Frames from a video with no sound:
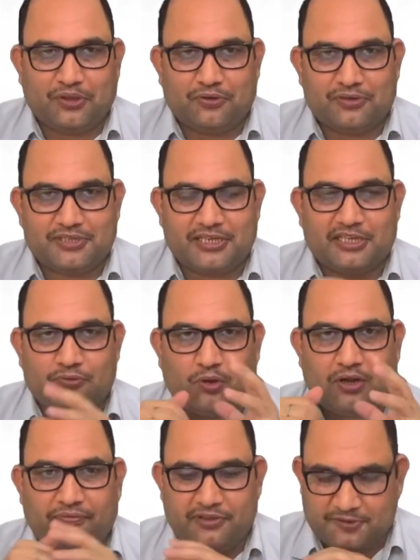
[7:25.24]
said in
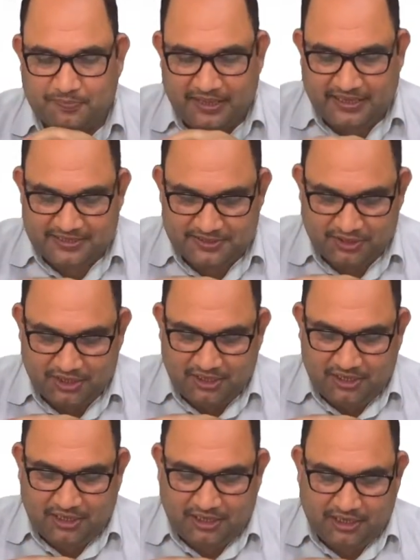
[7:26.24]
one of his plays,
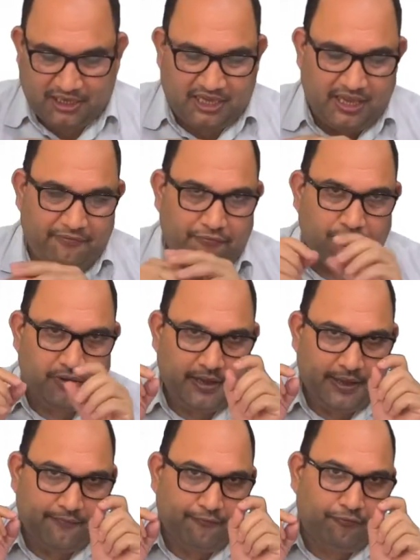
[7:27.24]
give
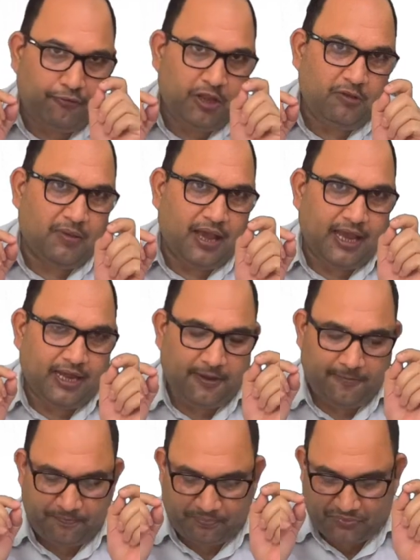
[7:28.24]
every
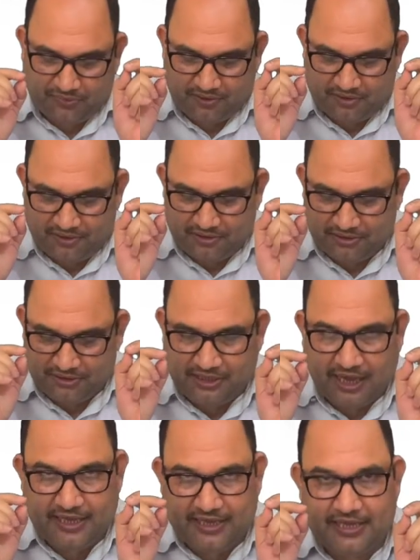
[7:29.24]
man
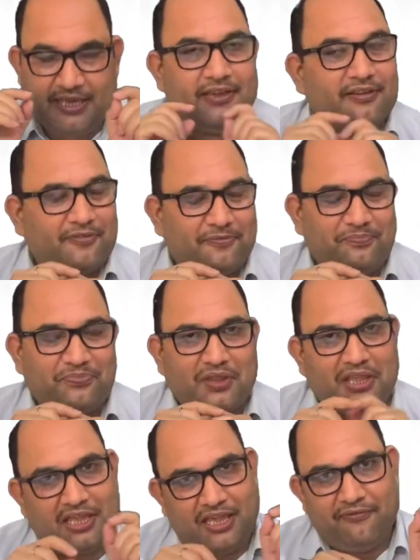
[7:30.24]
thy ear,
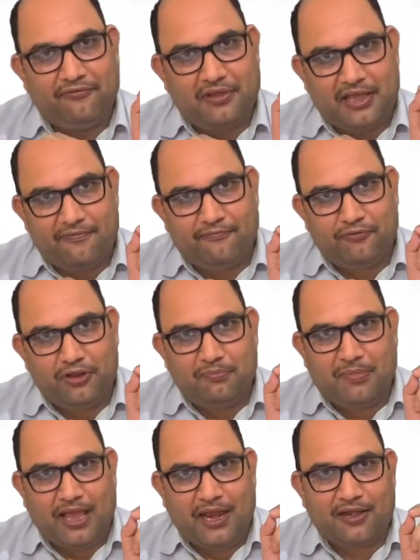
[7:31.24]
give every
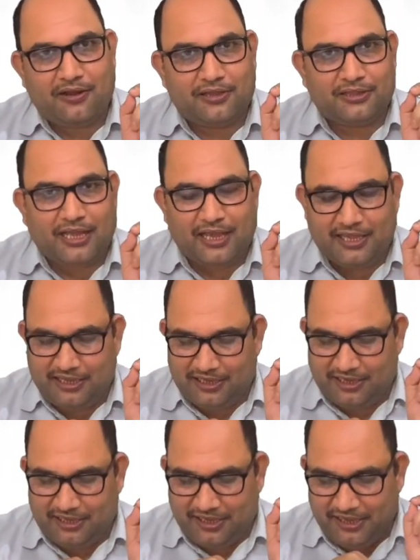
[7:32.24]
man thy
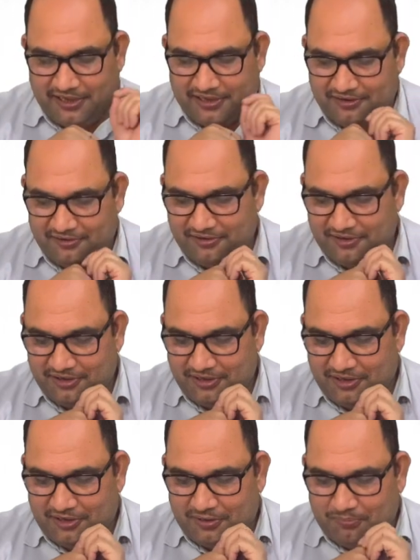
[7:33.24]
ear,
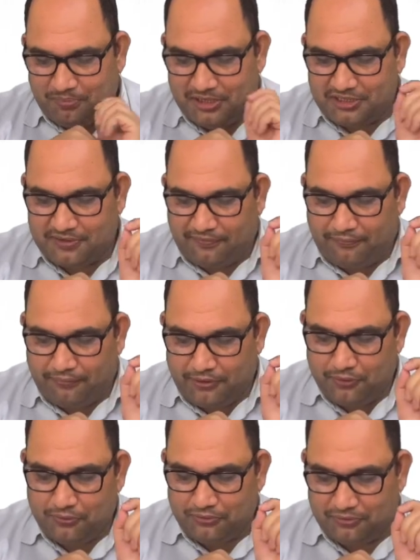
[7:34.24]
but
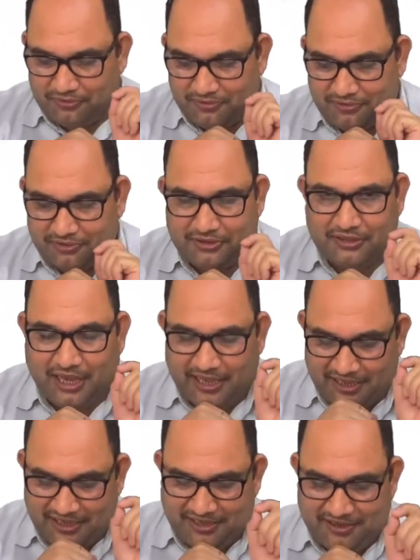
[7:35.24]
few
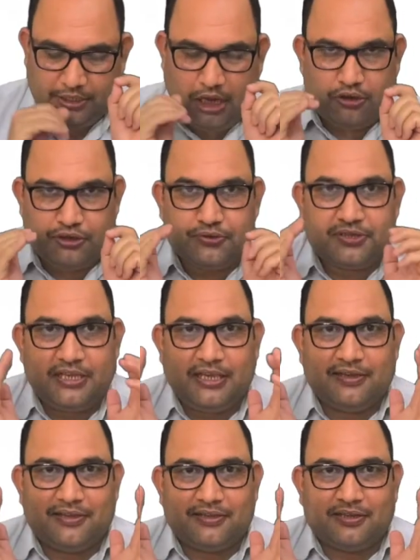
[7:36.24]
thy. Now you
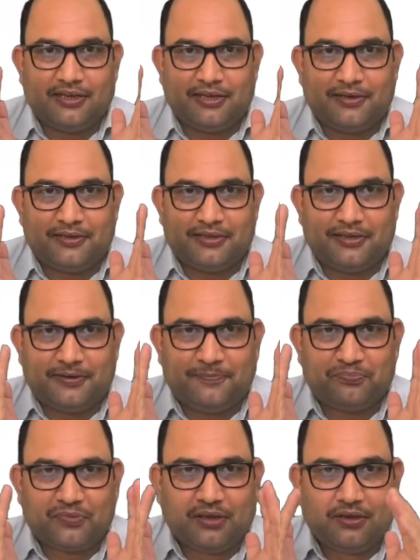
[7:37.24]
see
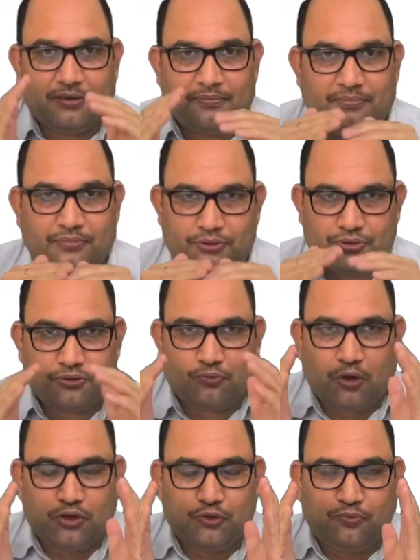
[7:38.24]
so
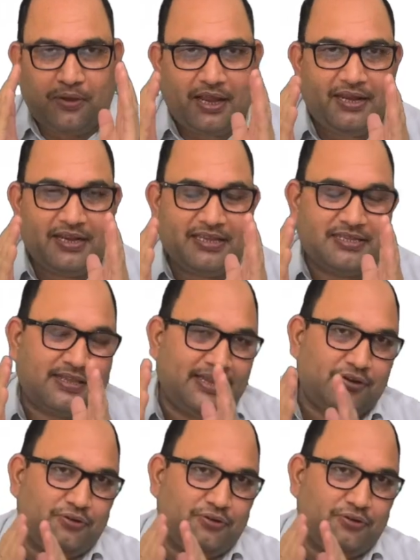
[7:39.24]
what you find is that